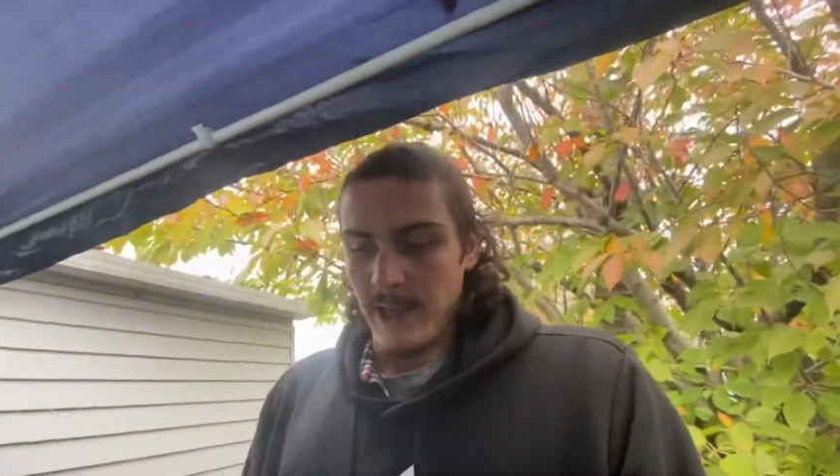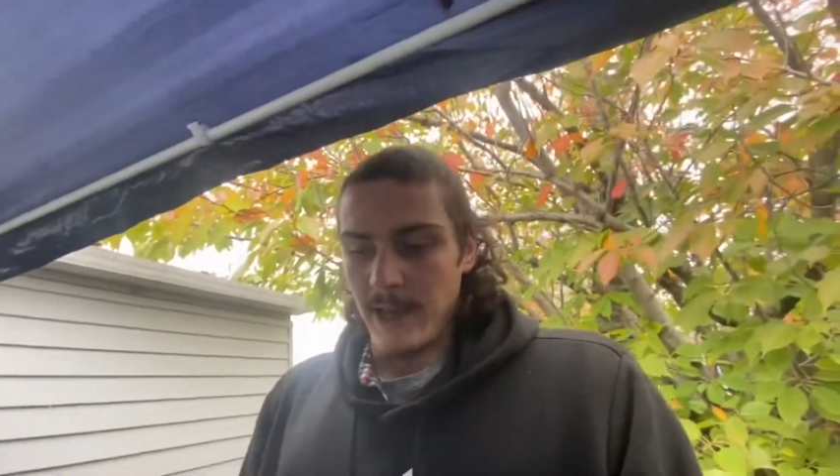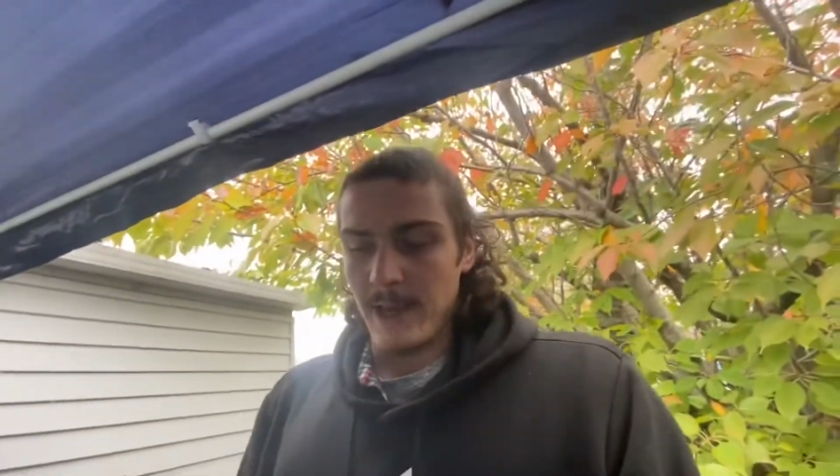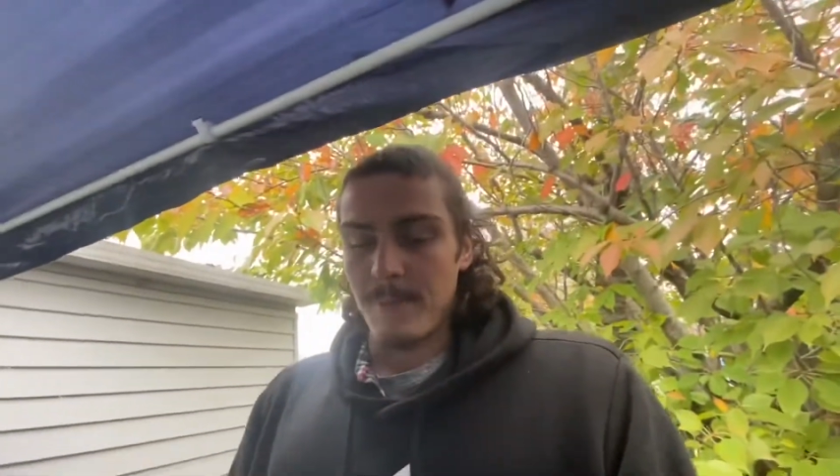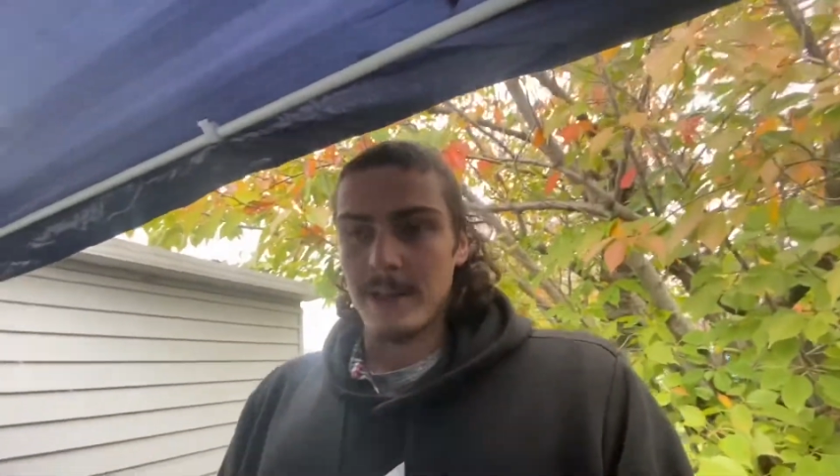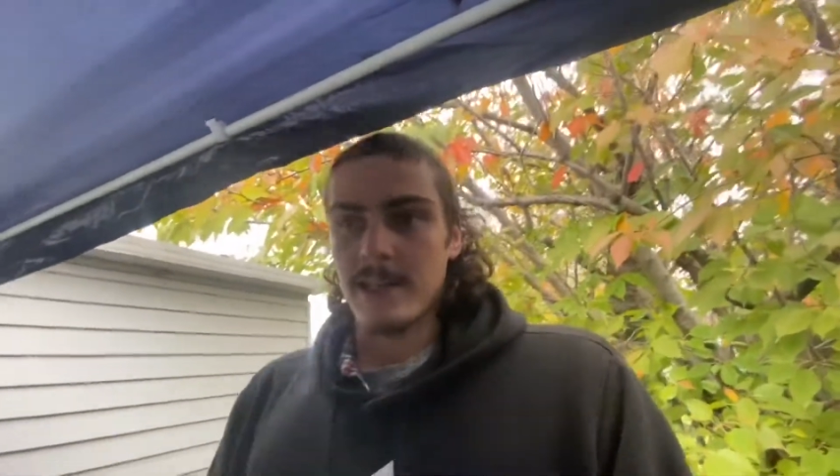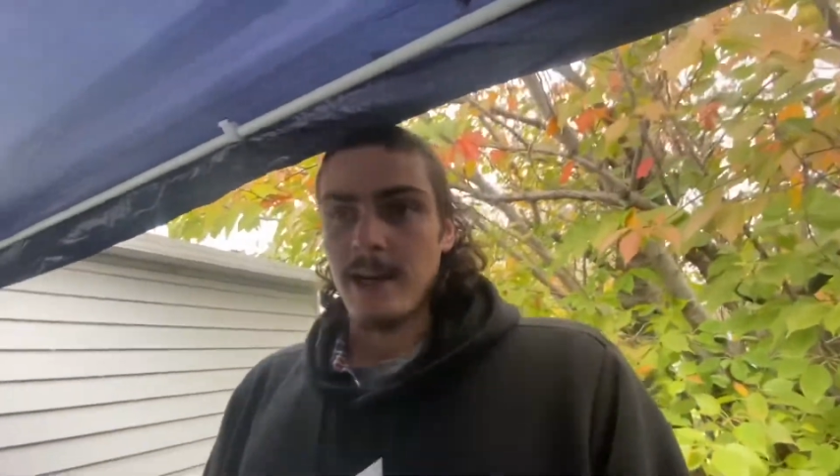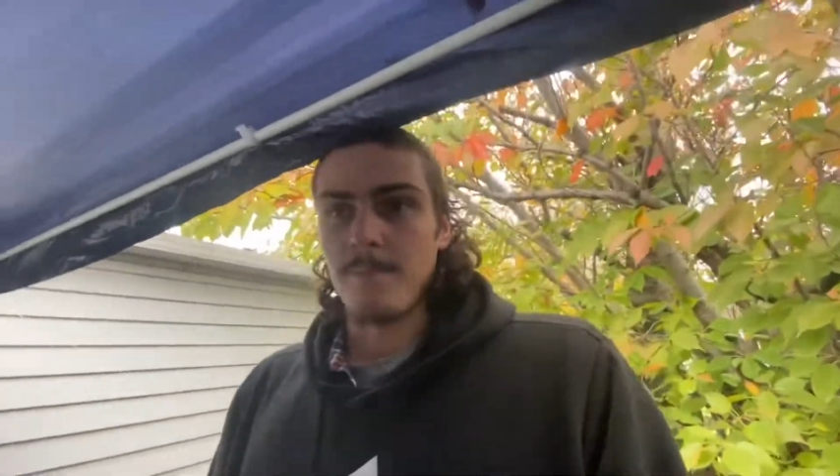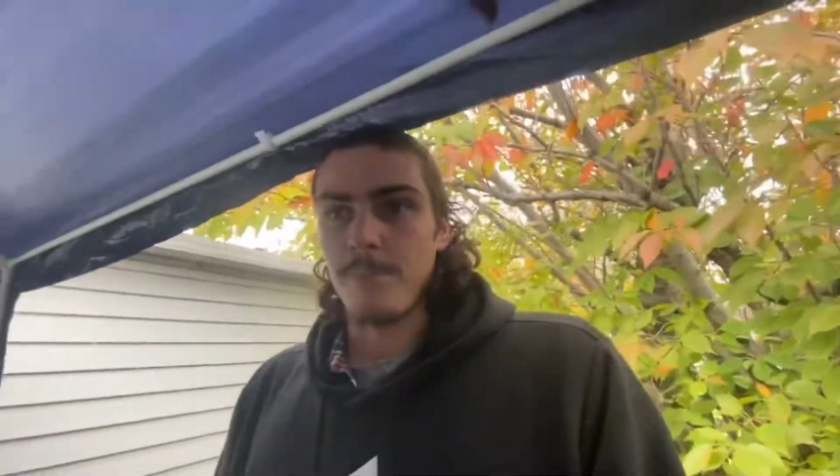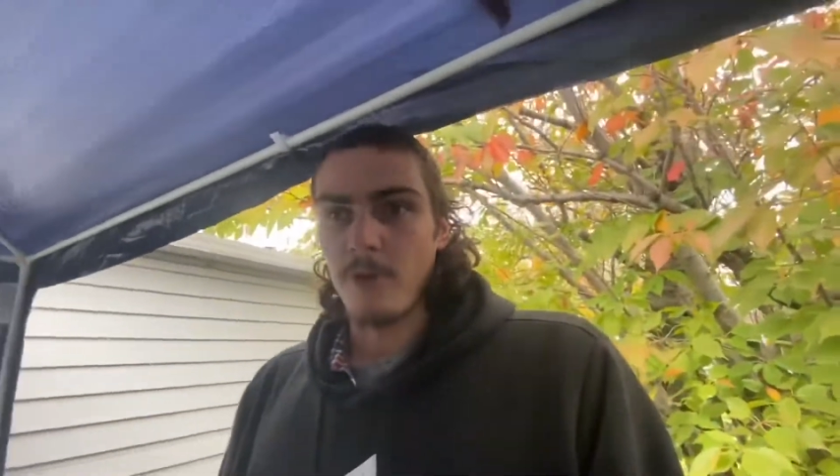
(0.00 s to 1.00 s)
Munted
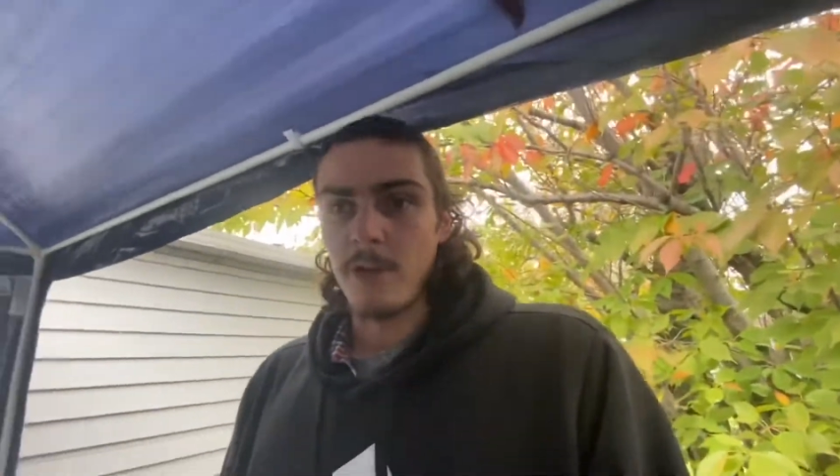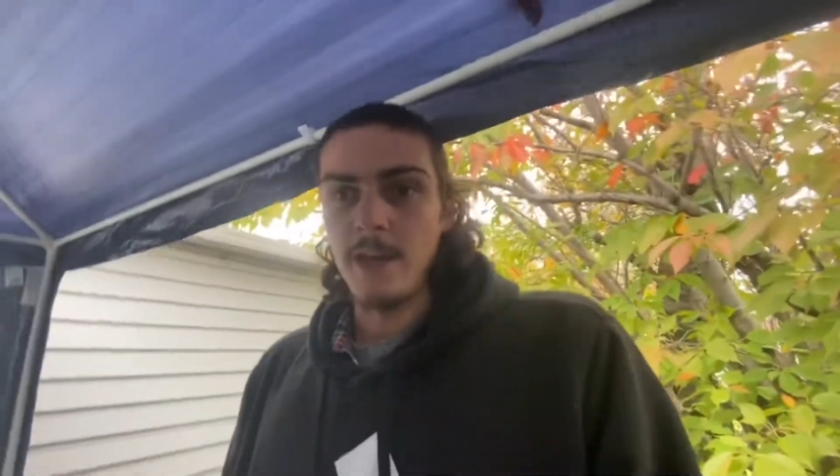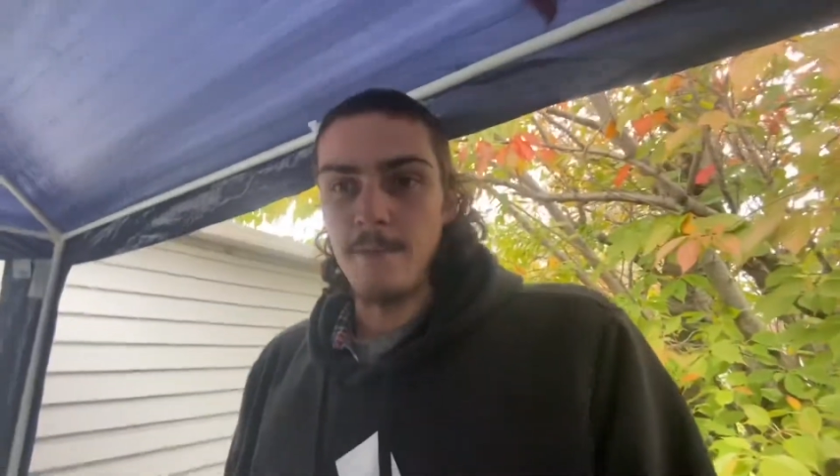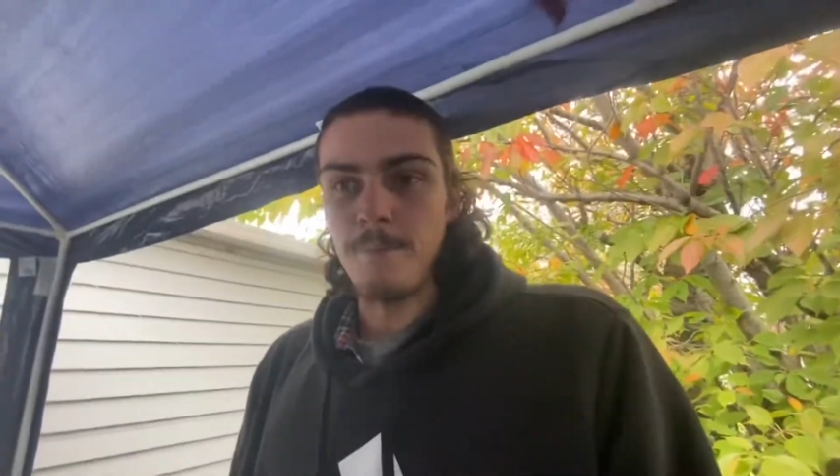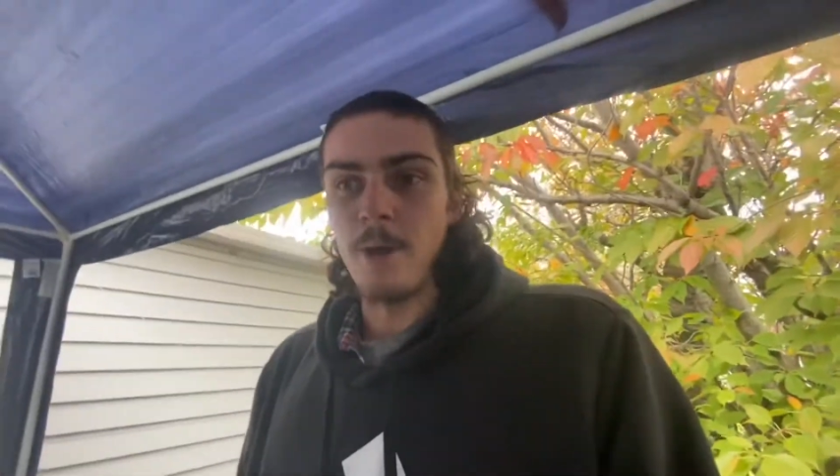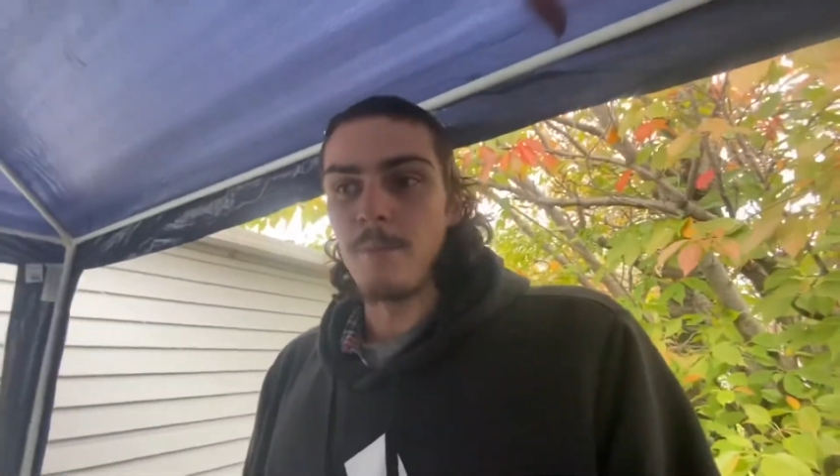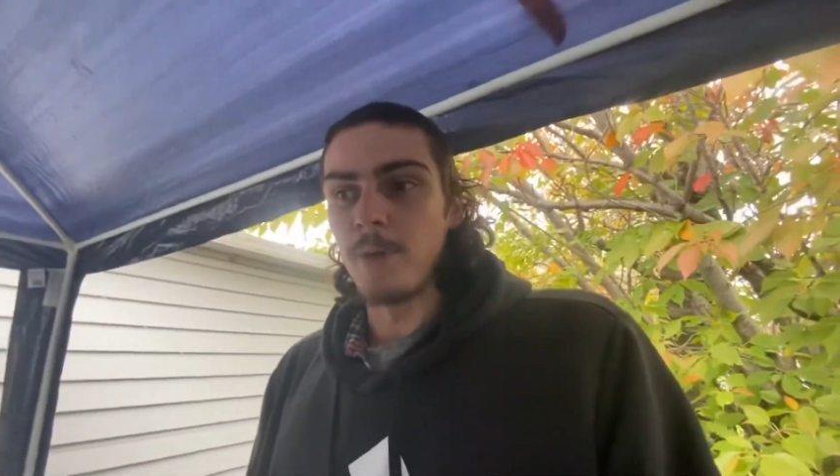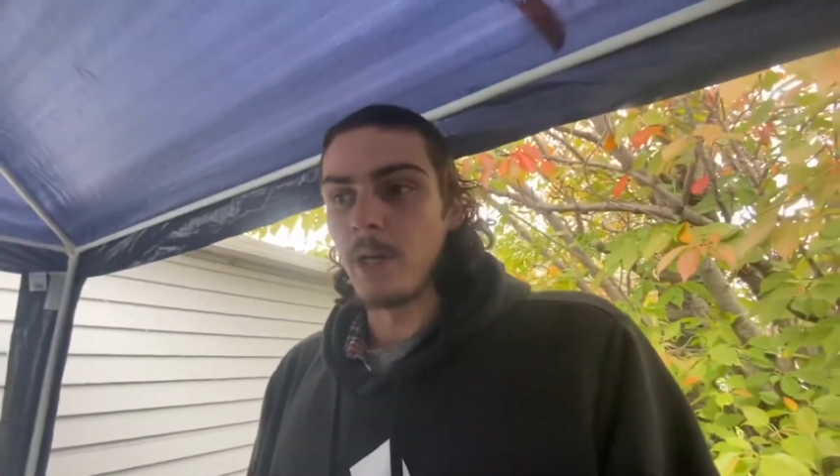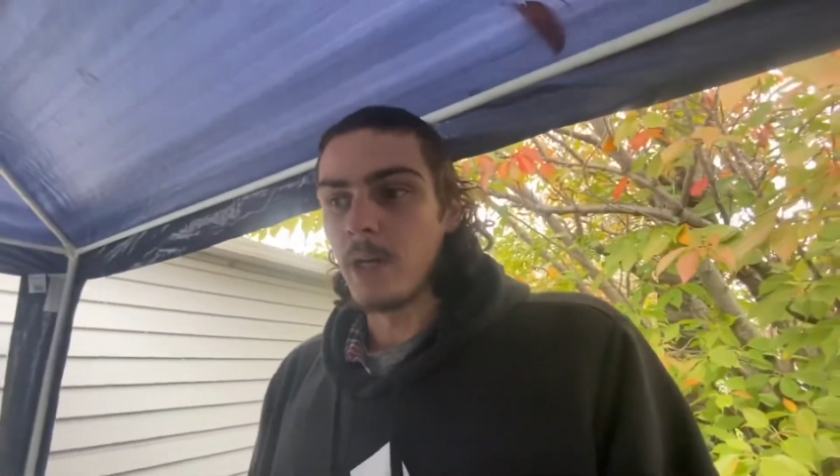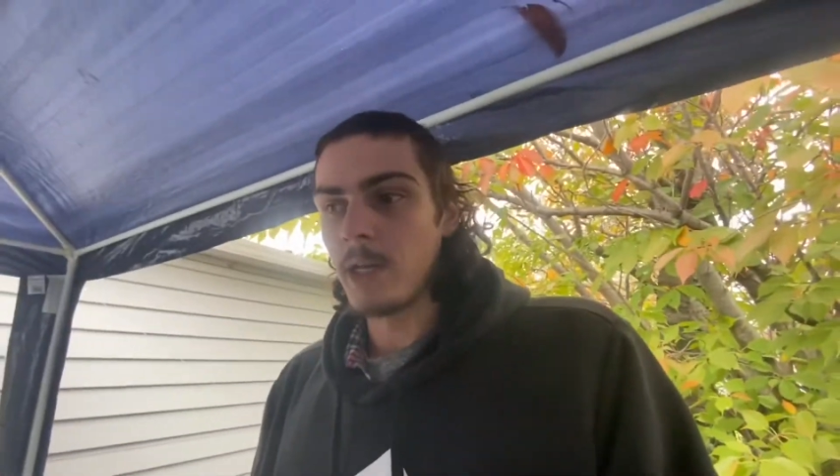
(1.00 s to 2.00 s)
up bonnet and bumper.